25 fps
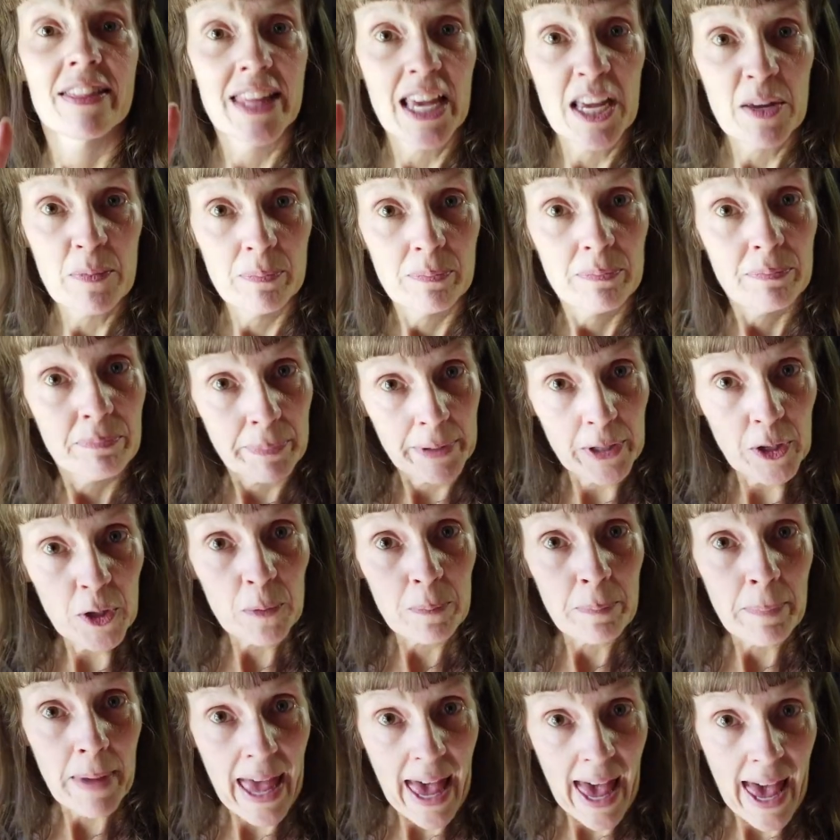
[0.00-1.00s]
They
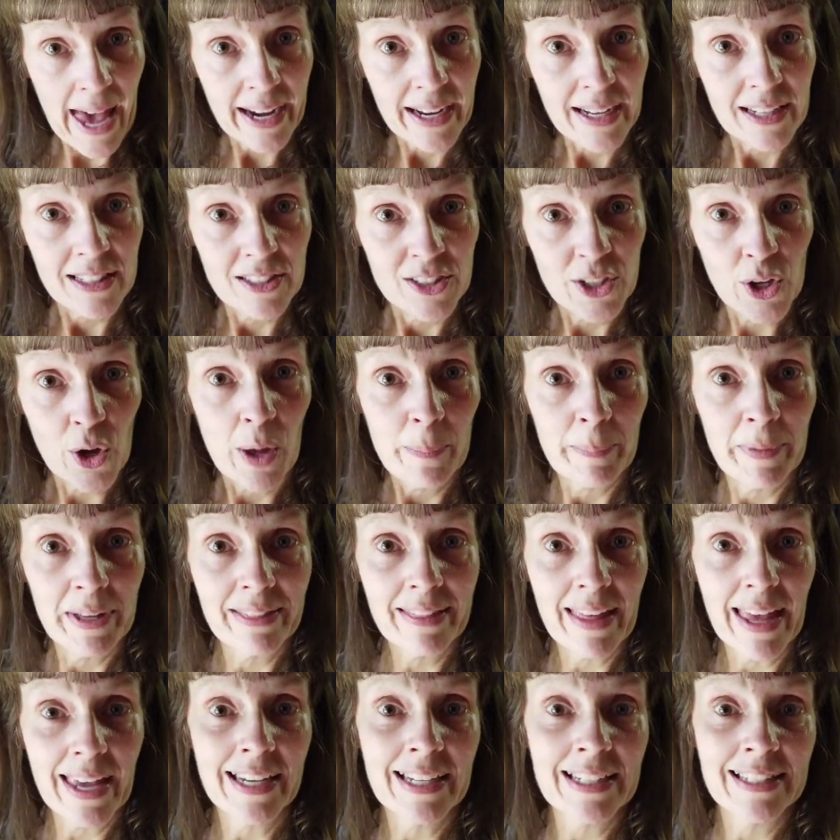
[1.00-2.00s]
built back, and so, I
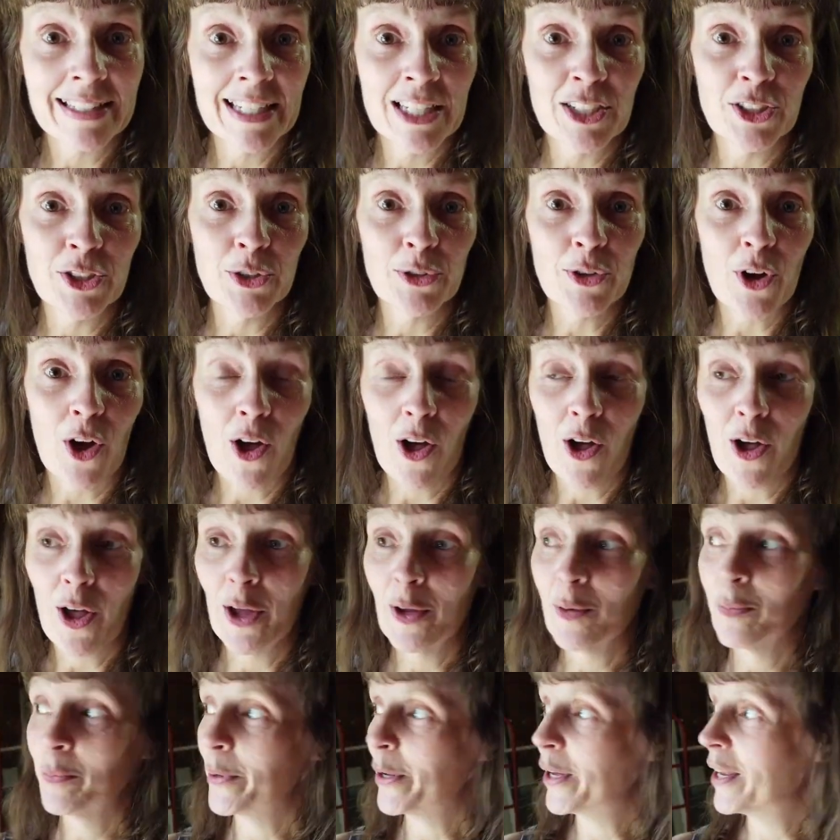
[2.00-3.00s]
mean, they continued
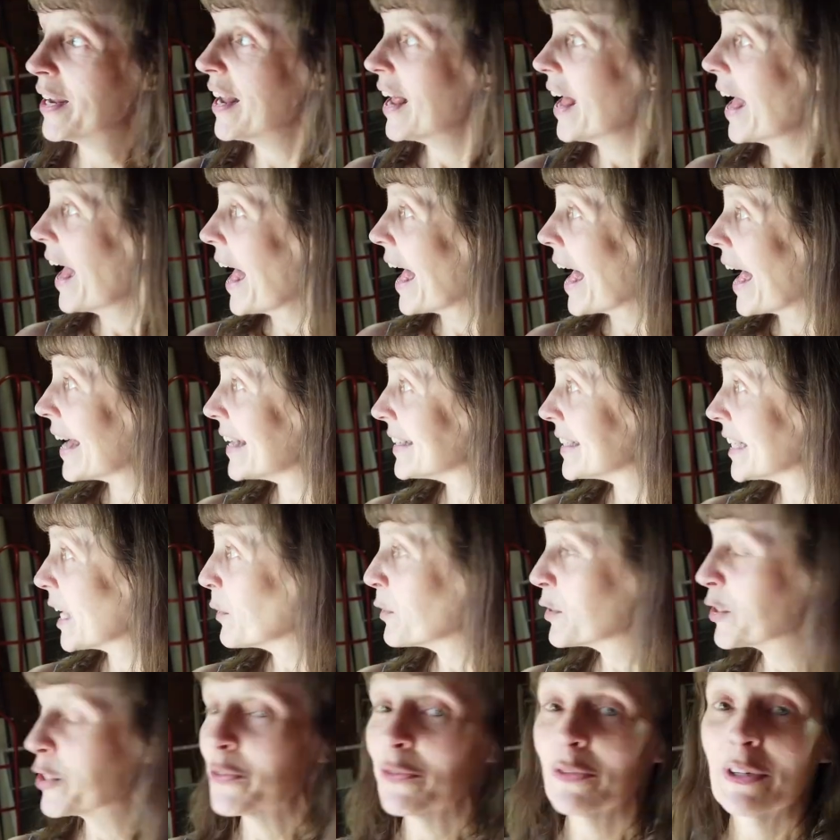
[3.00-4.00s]
on. But as
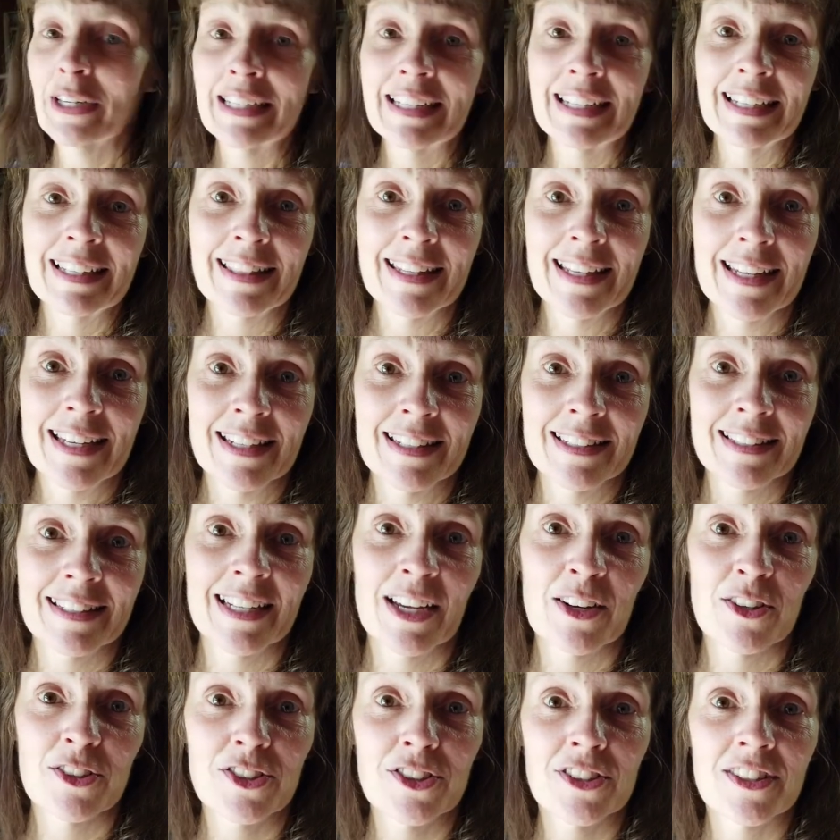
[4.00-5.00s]
I was reading this,
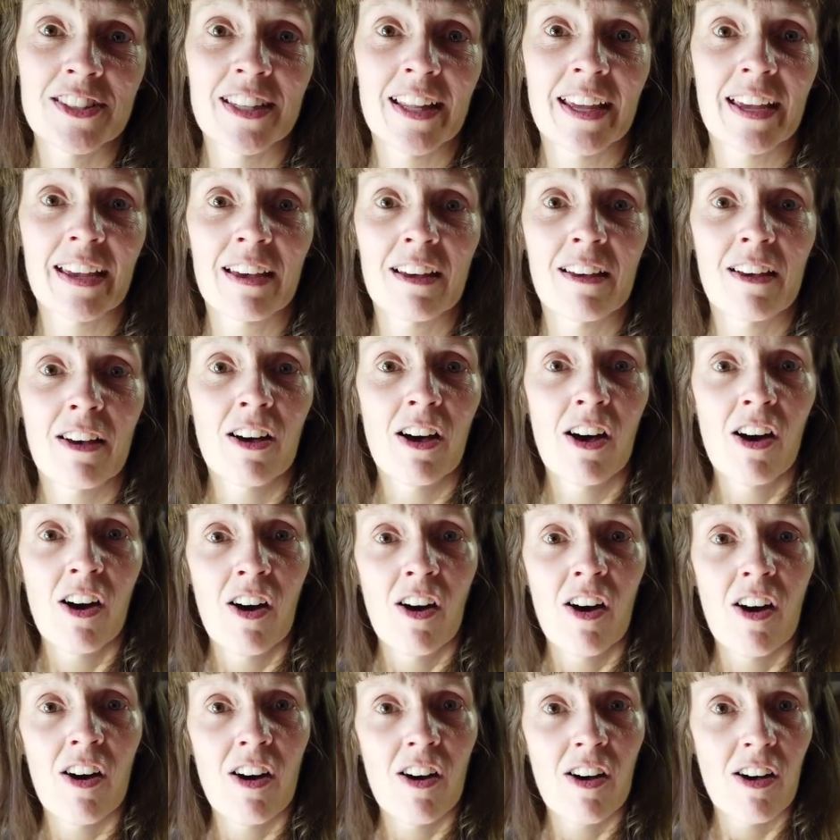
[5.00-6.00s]
and I was just like,
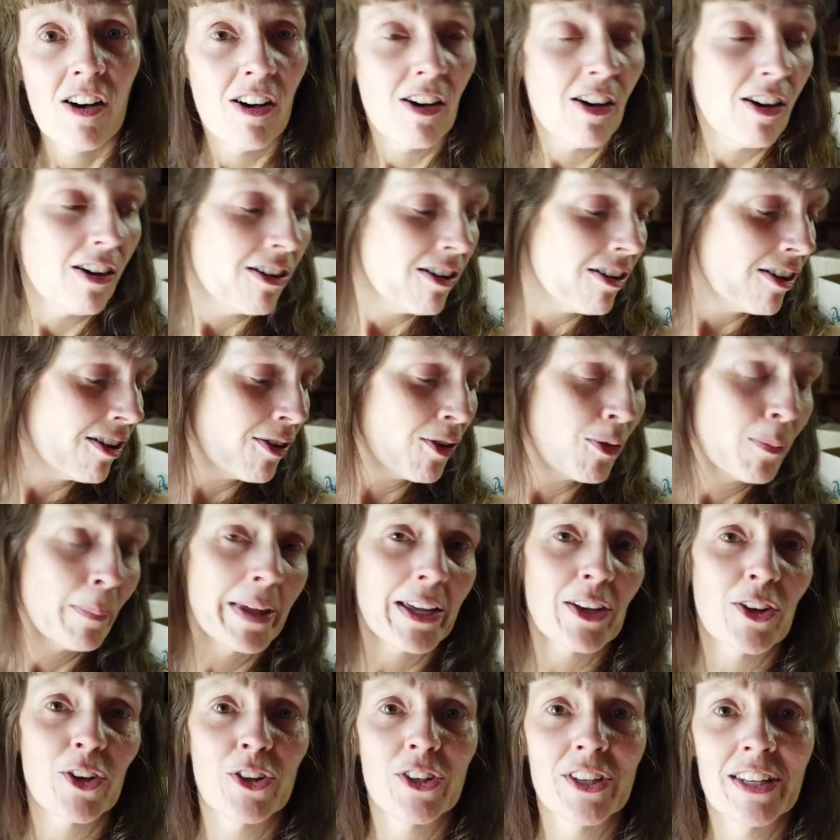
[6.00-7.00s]
oh
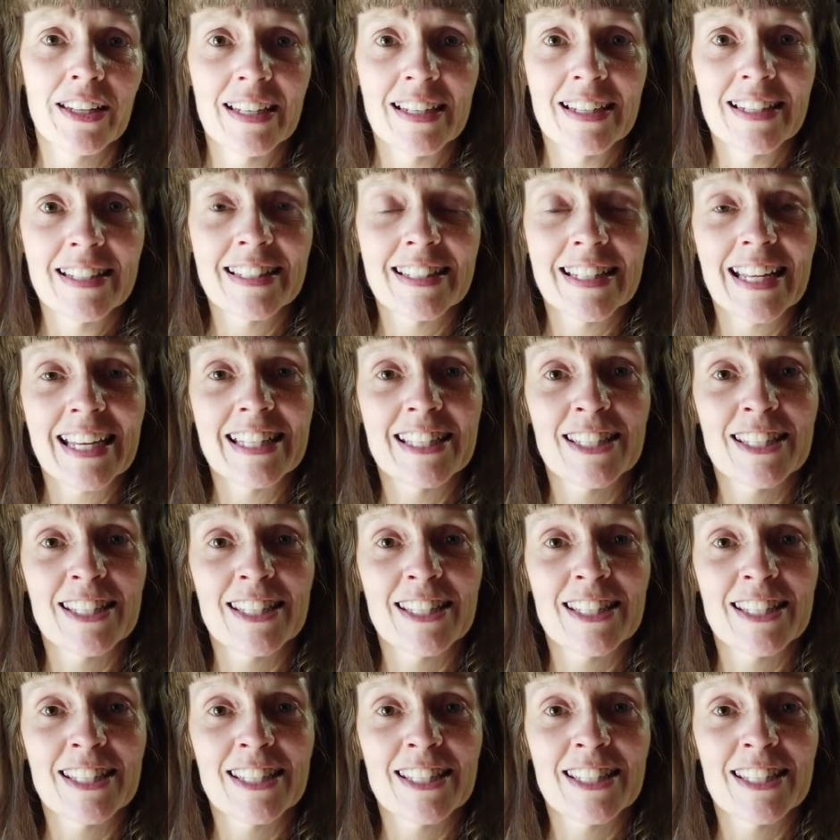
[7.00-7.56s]
my goodness.